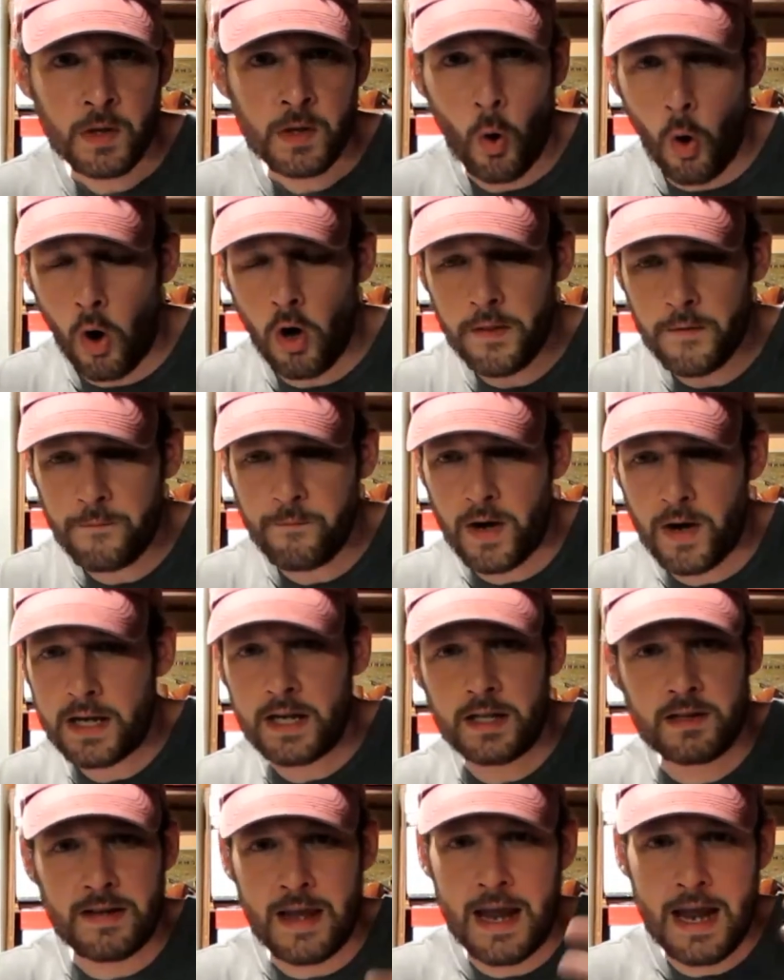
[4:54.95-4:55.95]
All the
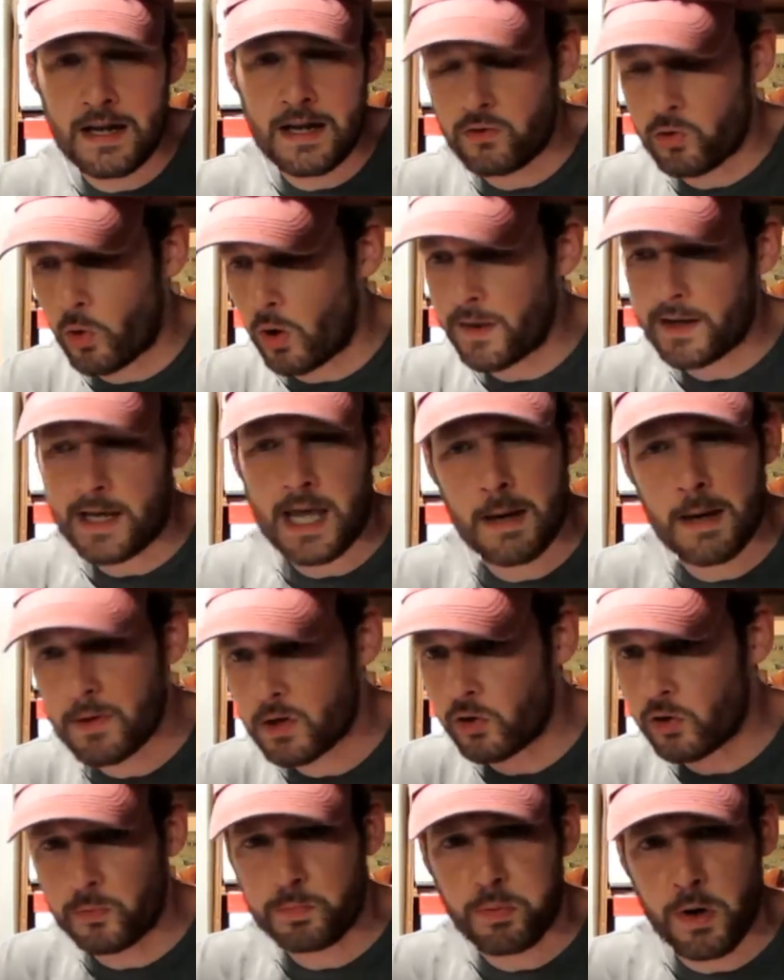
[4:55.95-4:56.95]
fucking tannins, all the
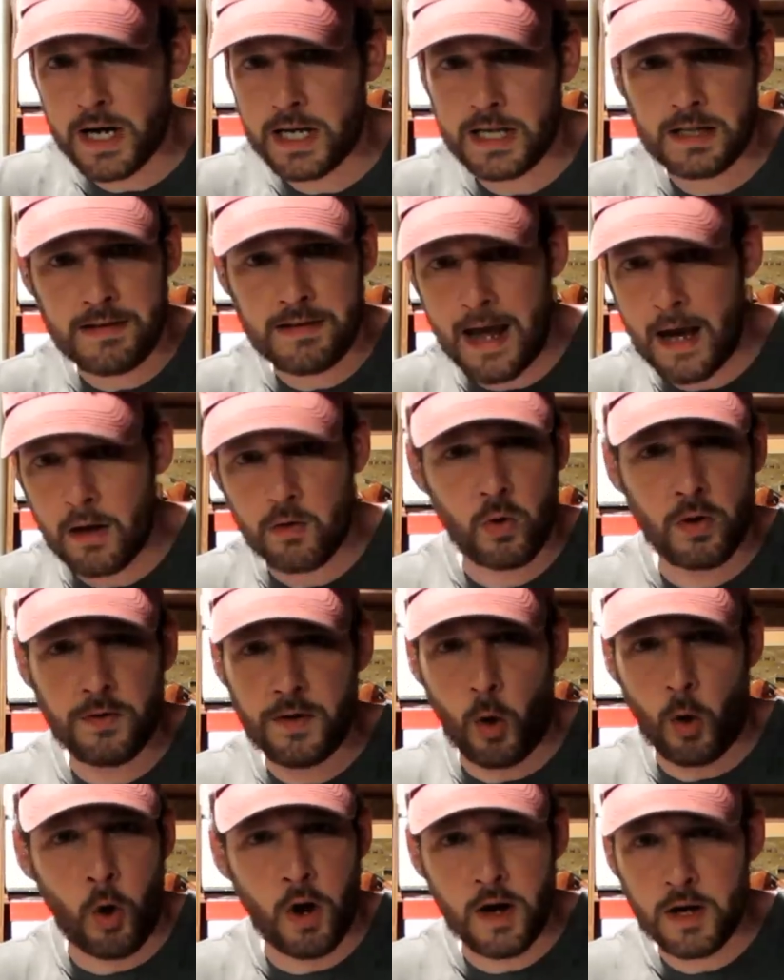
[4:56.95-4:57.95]
chemicals breaking down, all
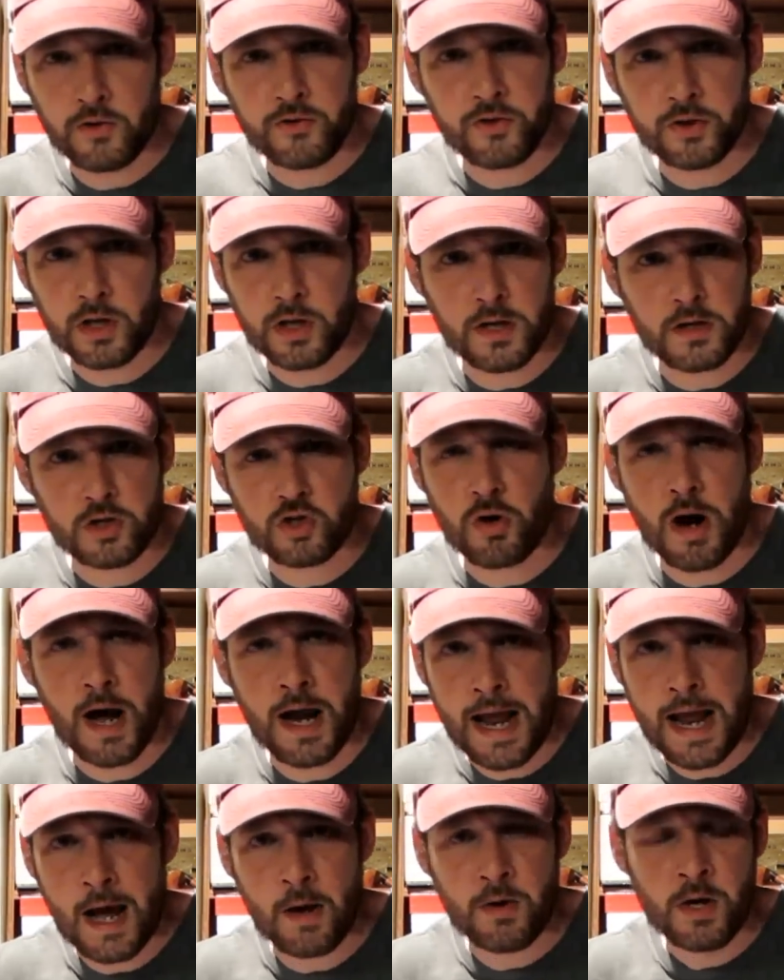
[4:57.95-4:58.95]
the oils are going to
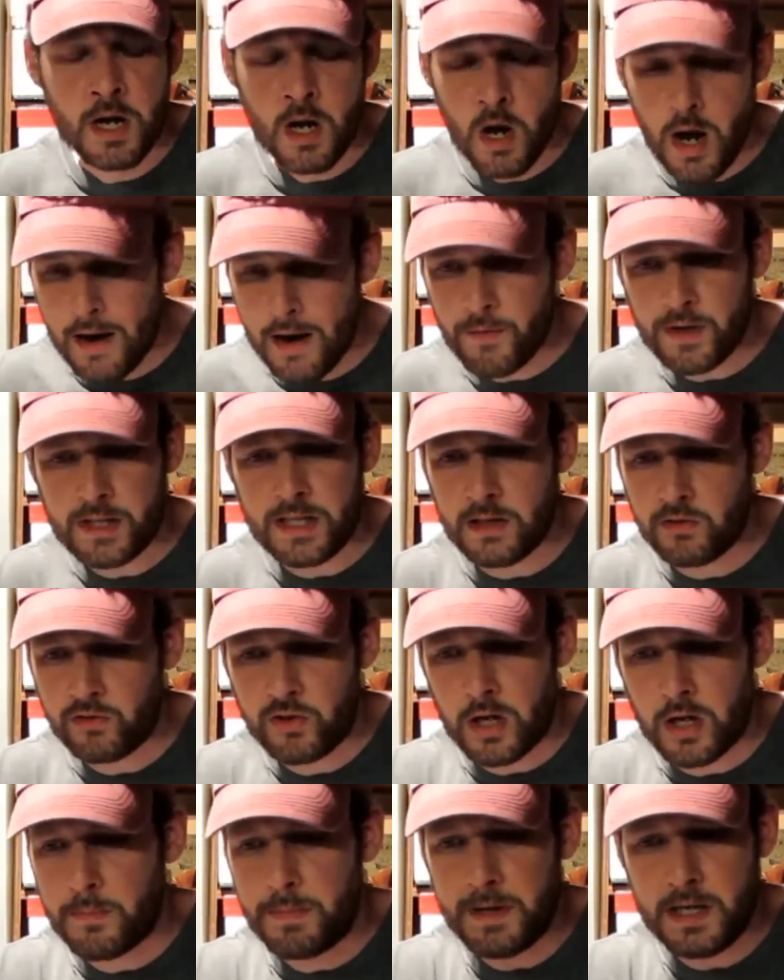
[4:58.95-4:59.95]
dry out, everything's
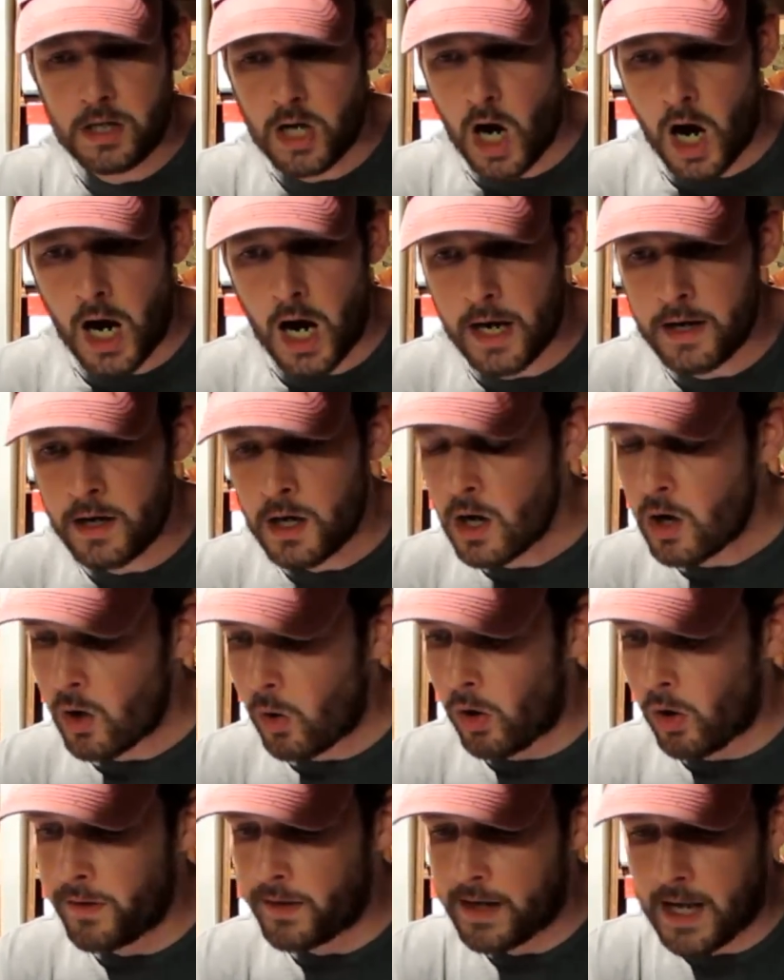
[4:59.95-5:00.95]
going to be gone,
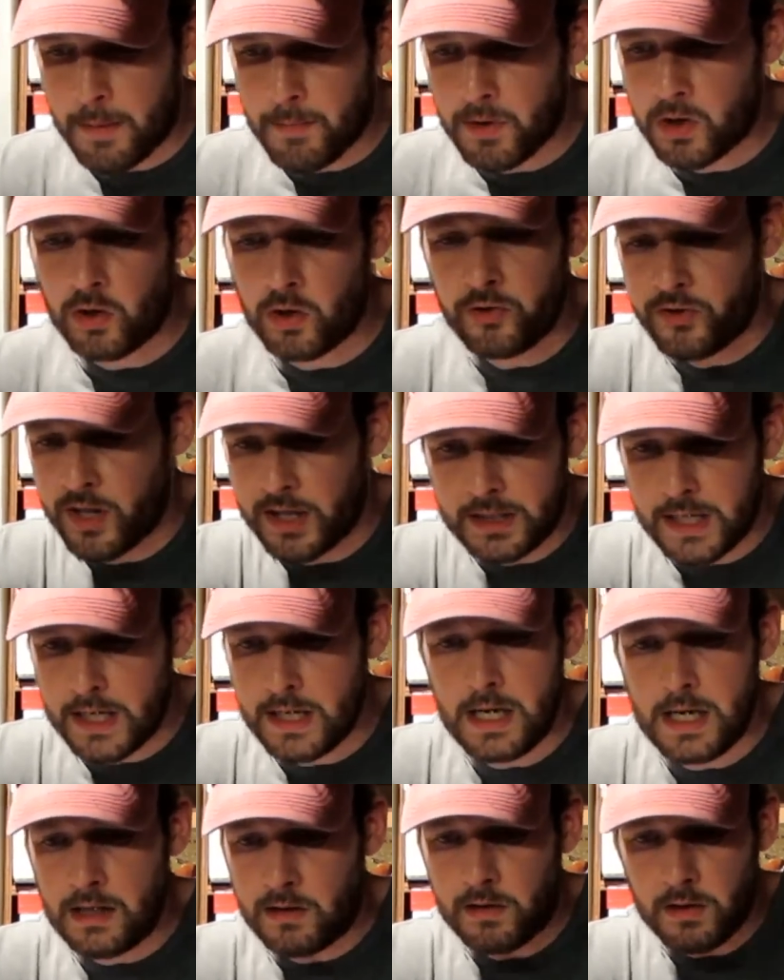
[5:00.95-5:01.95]
all the chemicals that they
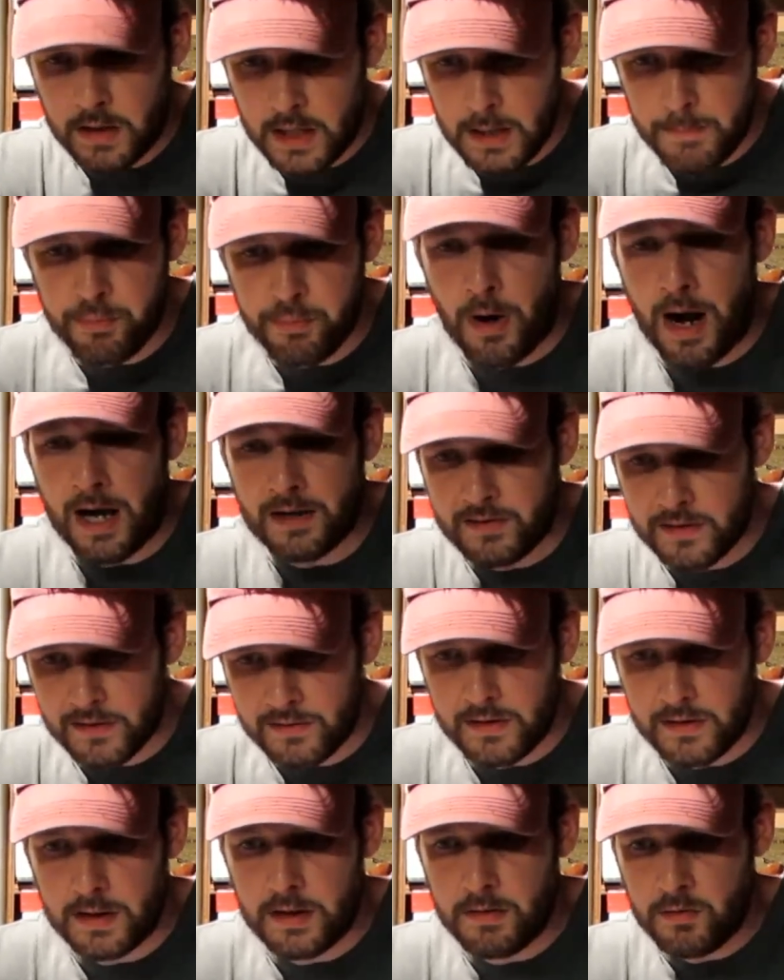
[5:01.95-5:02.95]
need to keep
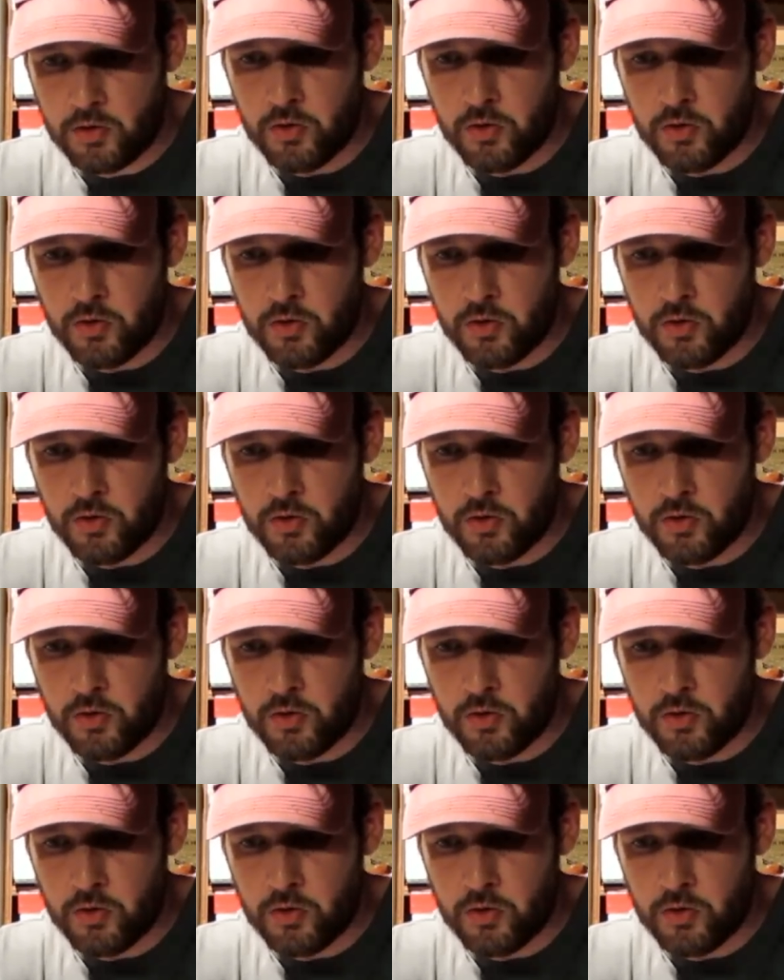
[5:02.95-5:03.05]
processing and